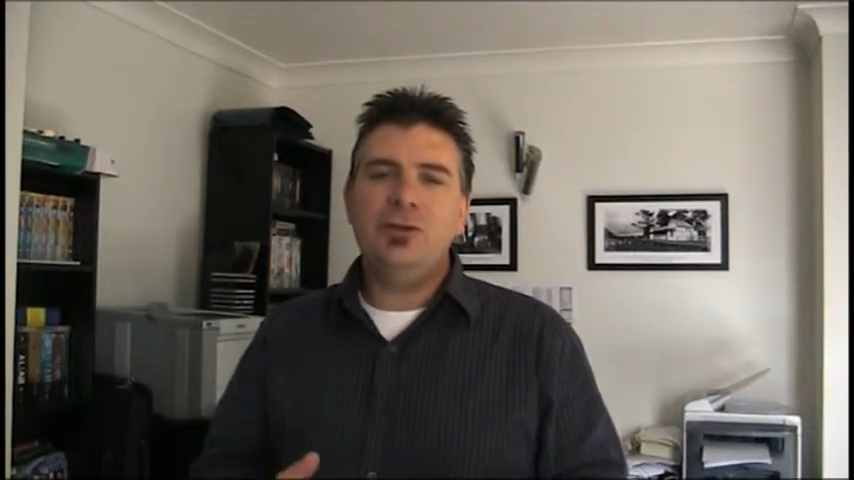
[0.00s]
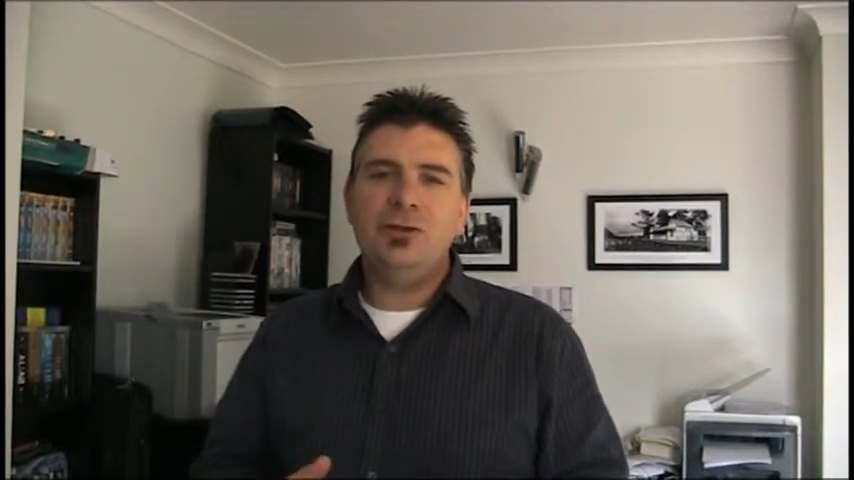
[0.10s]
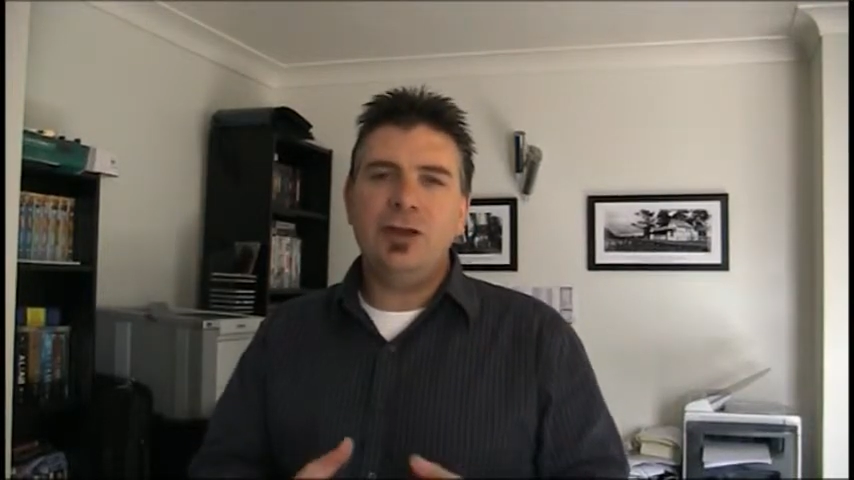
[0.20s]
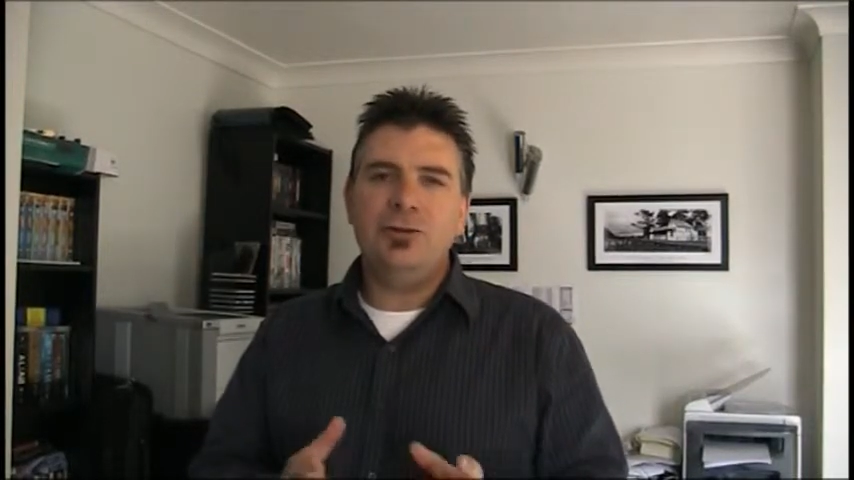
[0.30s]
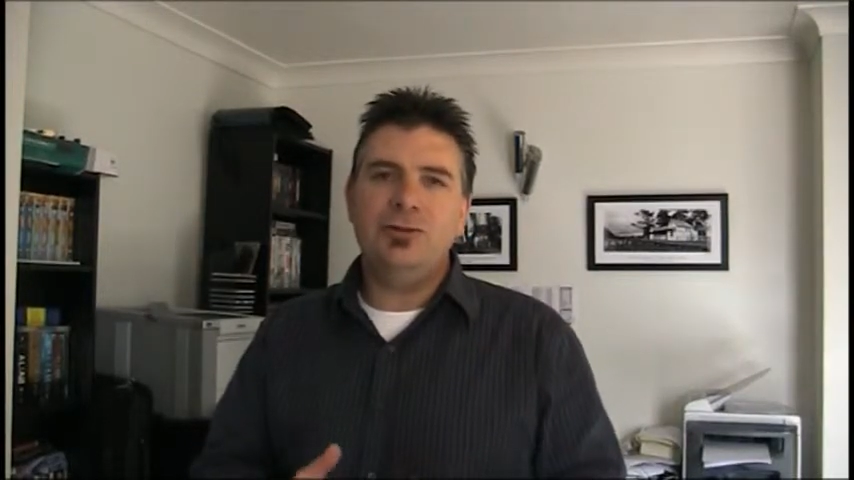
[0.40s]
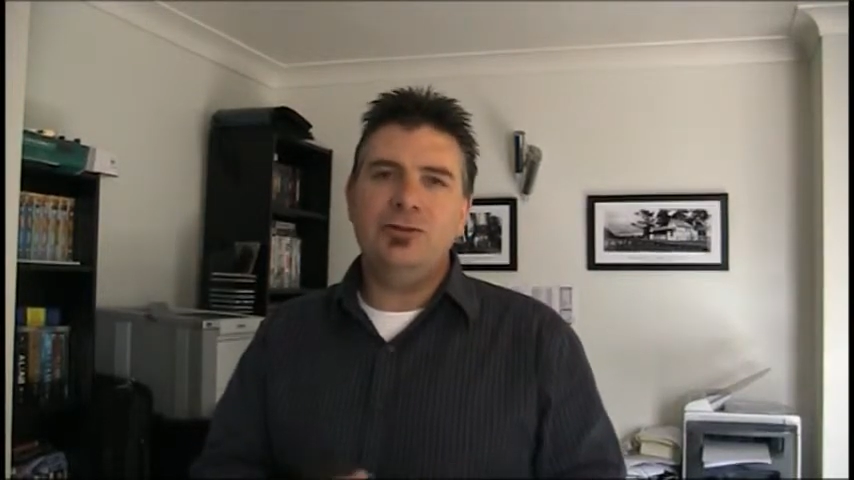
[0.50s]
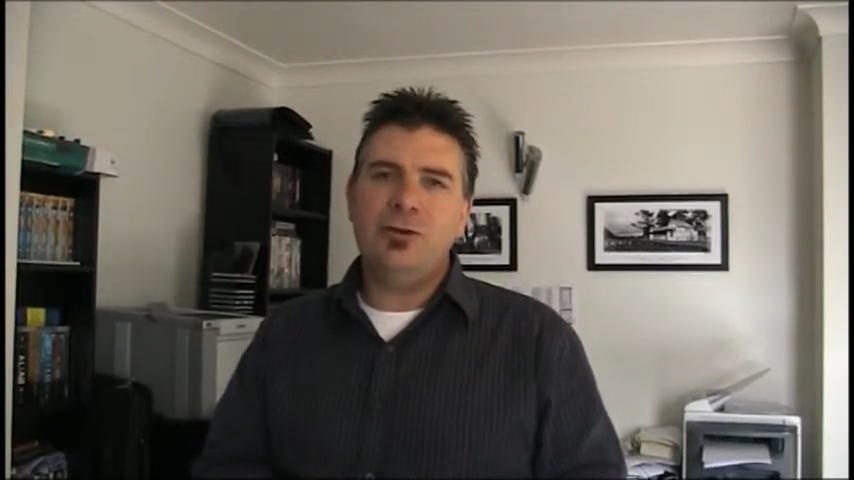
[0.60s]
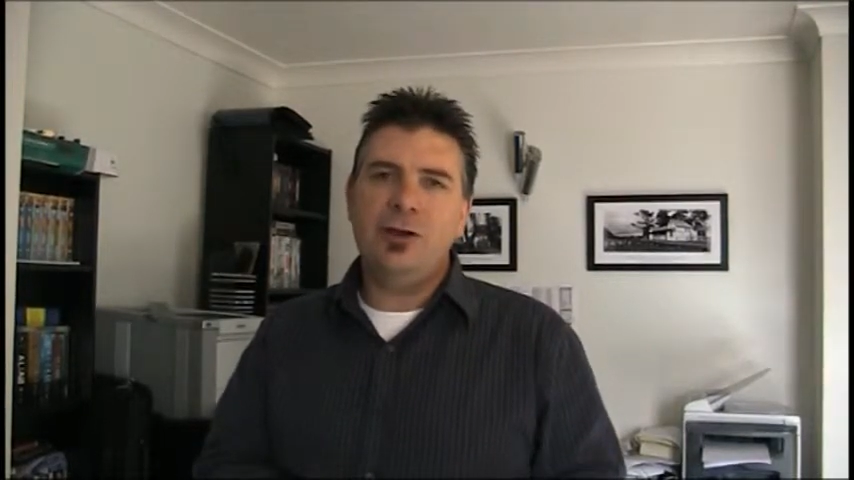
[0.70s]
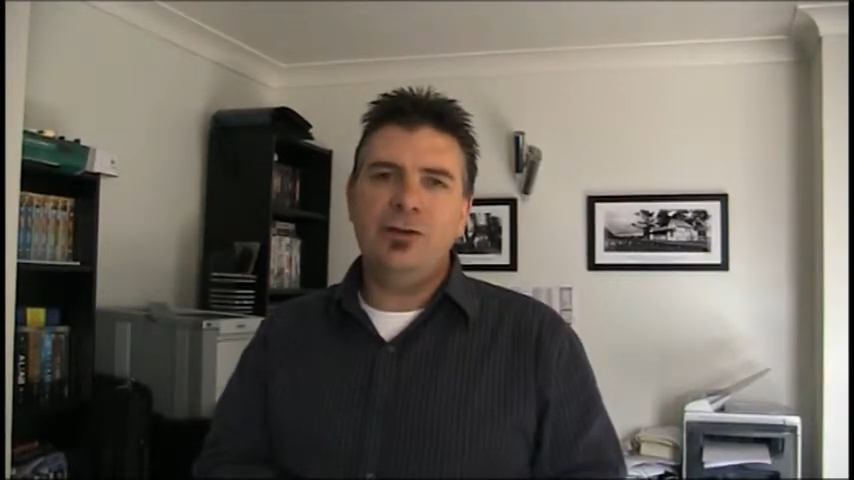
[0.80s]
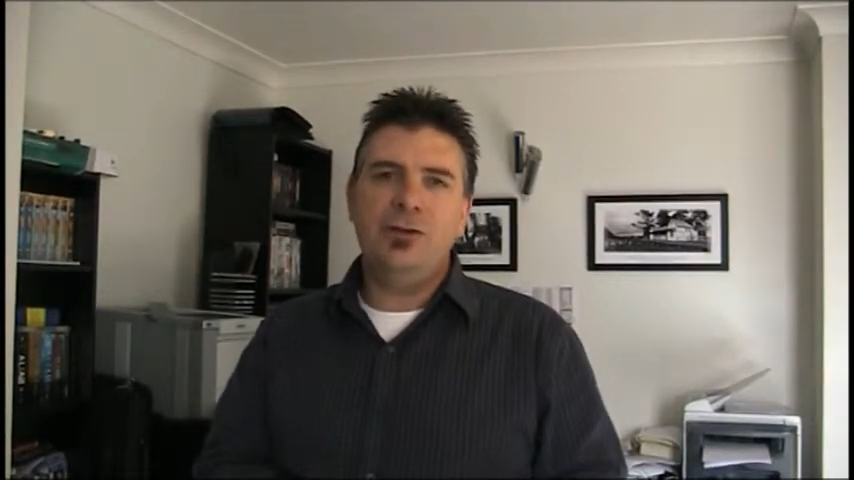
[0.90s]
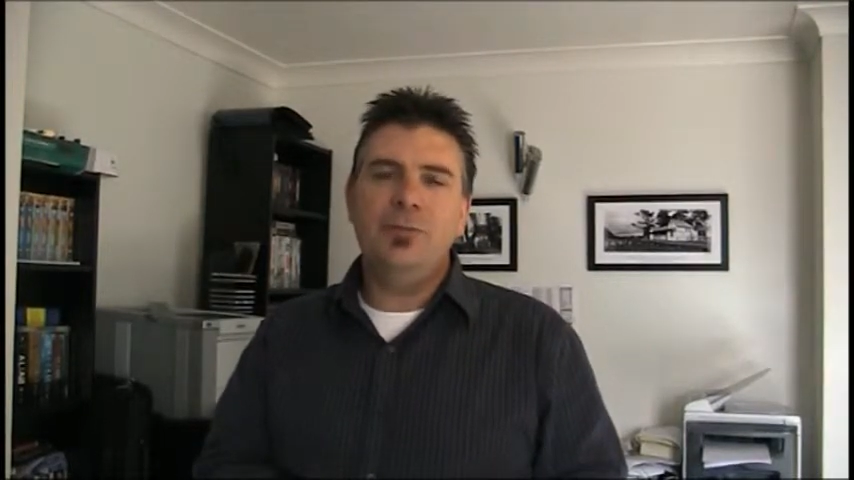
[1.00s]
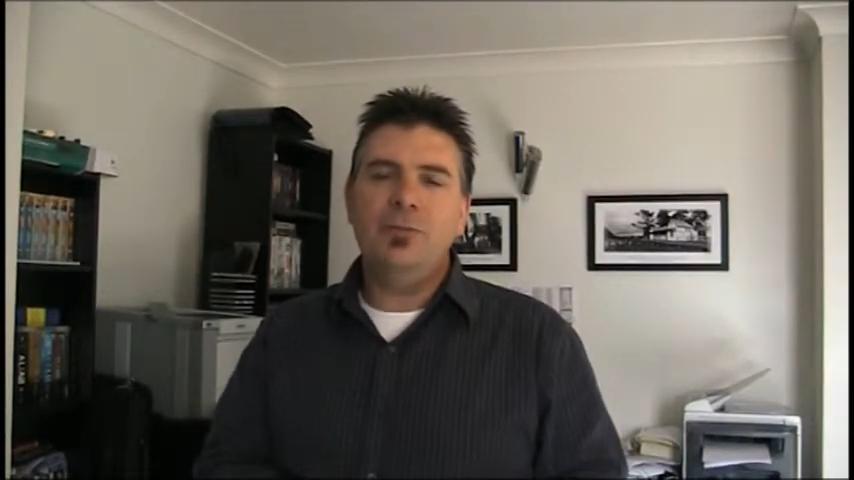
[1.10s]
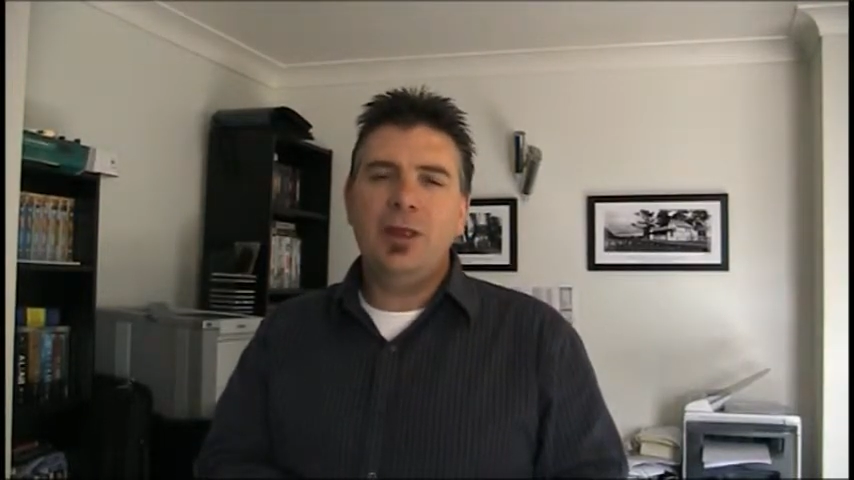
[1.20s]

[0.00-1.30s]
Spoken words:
you and to grow you.